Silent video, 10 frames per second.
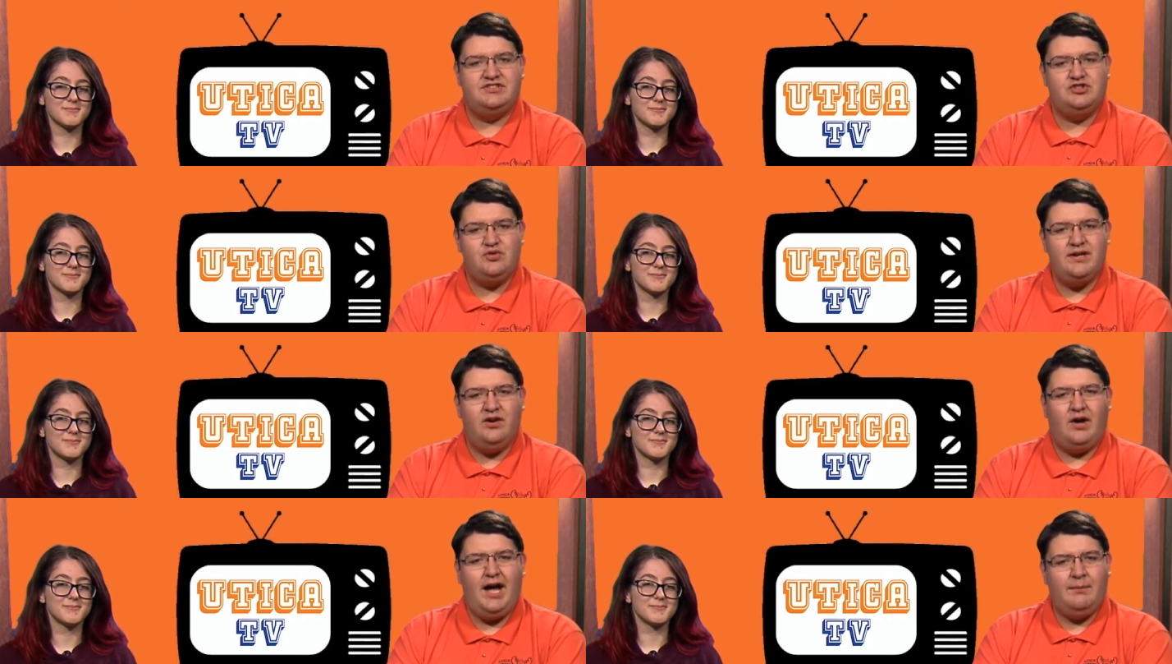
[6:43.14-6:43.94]

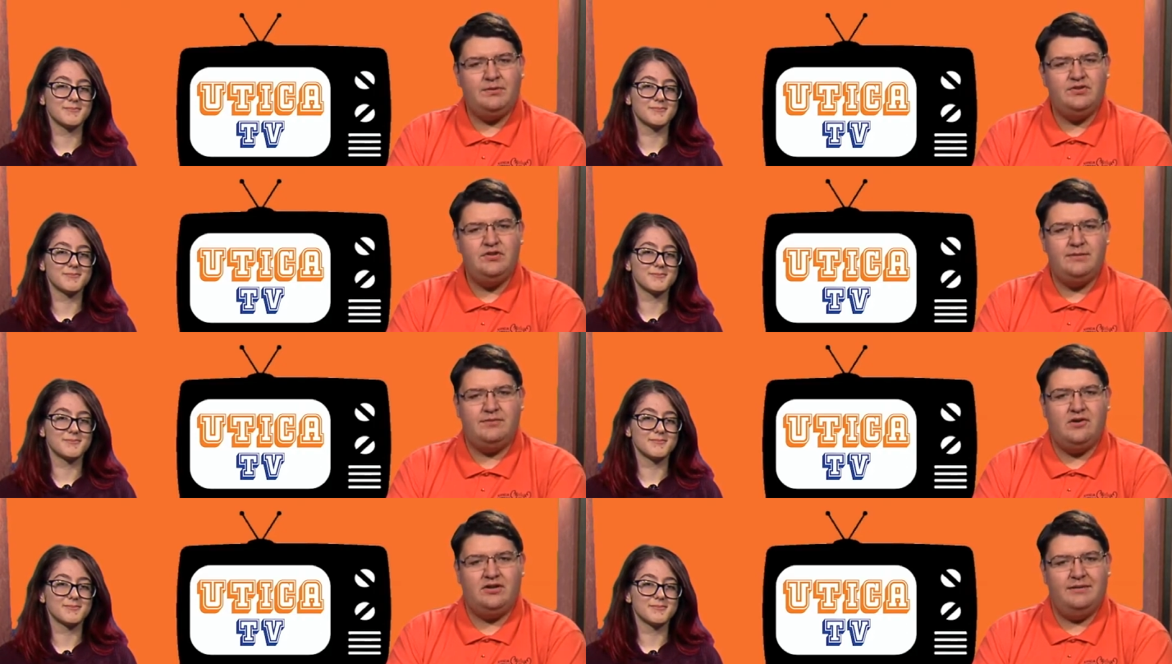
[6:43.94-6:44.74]
Speaker 1: TRIO, opportunity
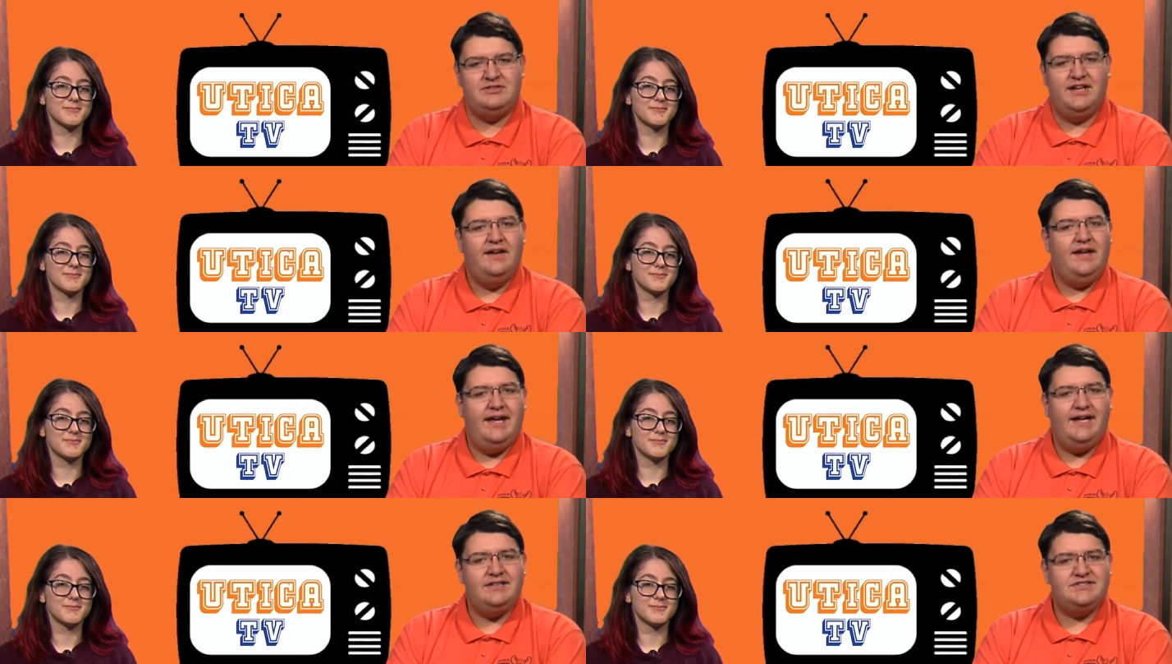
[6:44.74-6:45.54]
programs,
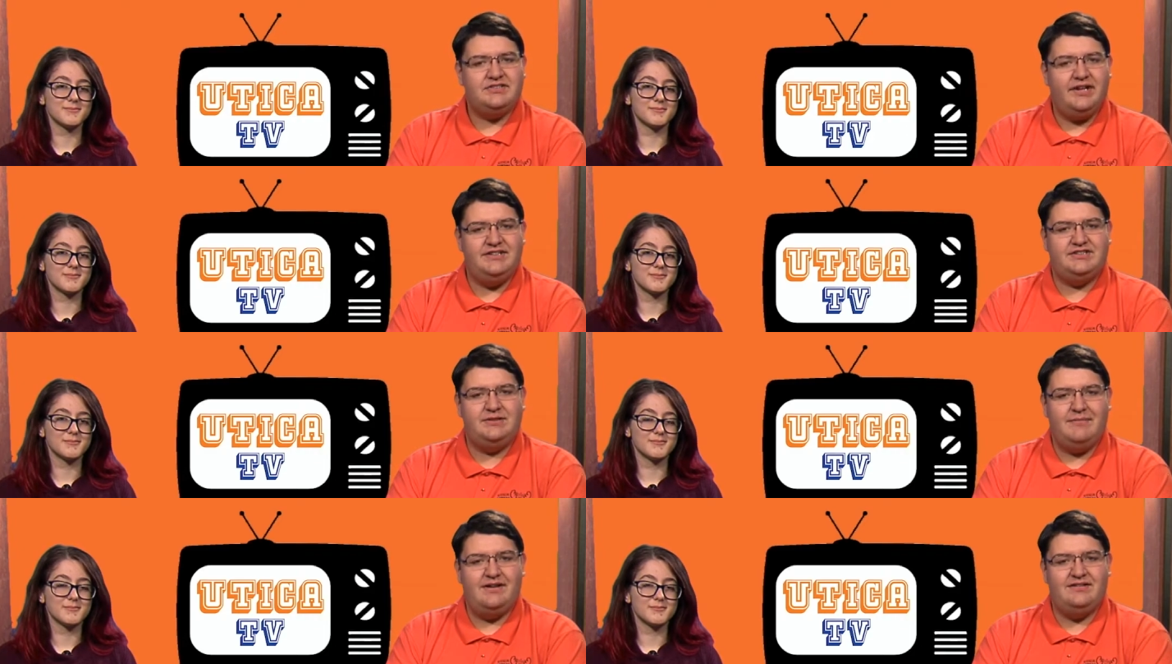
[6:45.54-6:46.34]
and Slice to
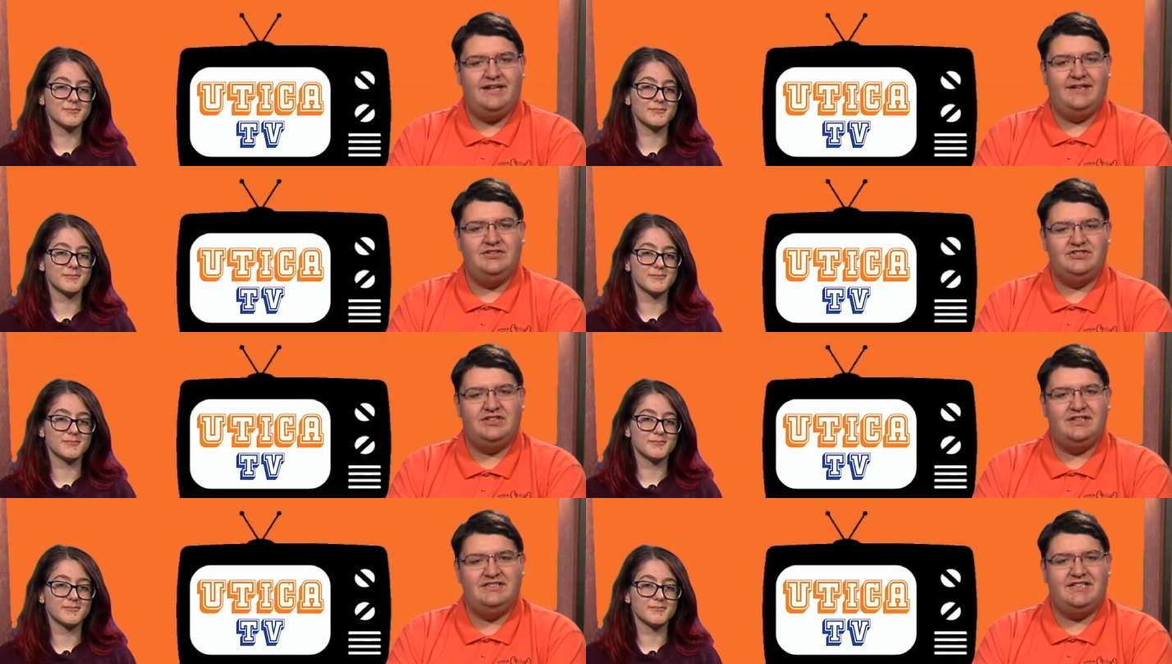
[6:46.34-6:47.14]
marathon your
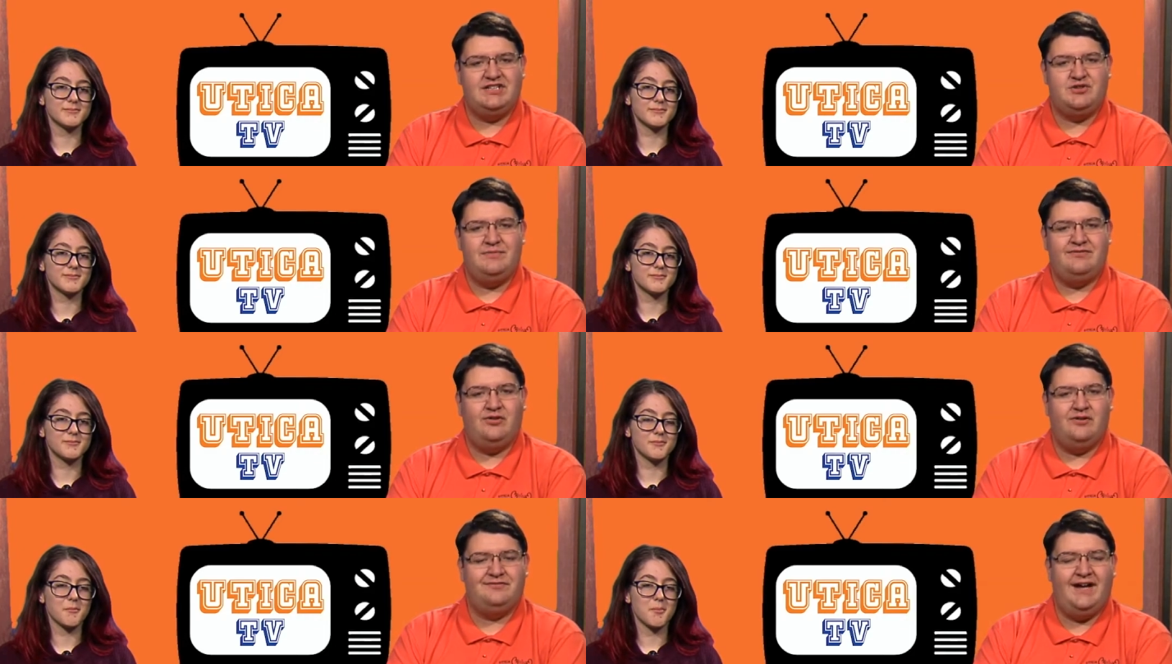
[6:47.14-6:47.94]
study session
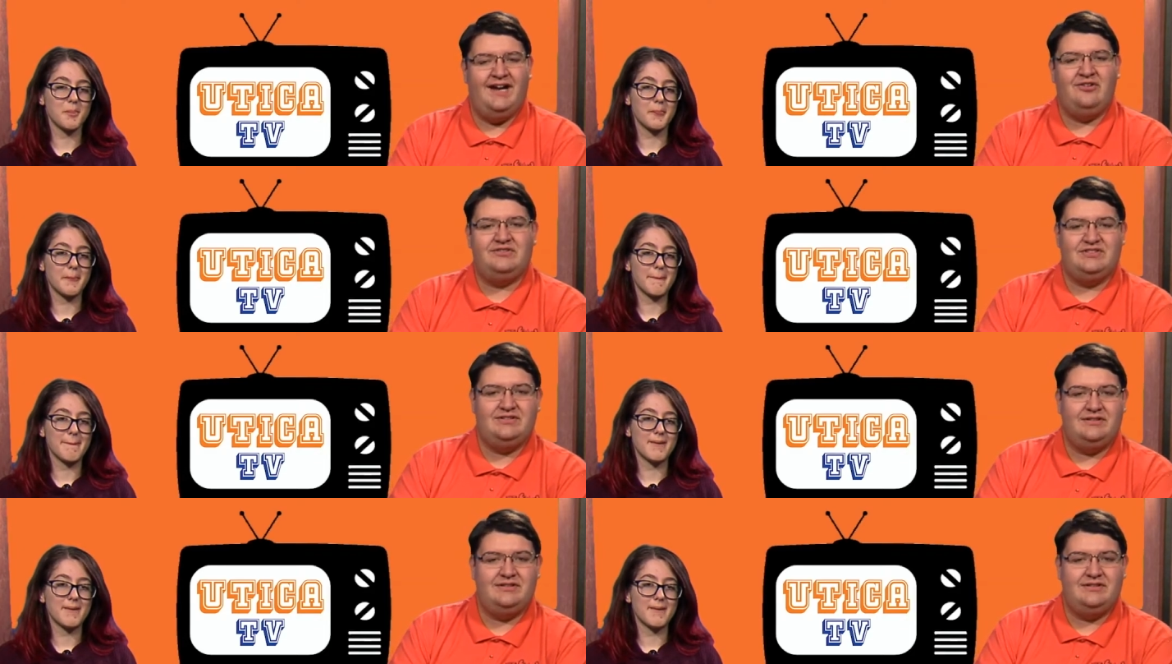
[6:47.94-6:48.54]
before finals.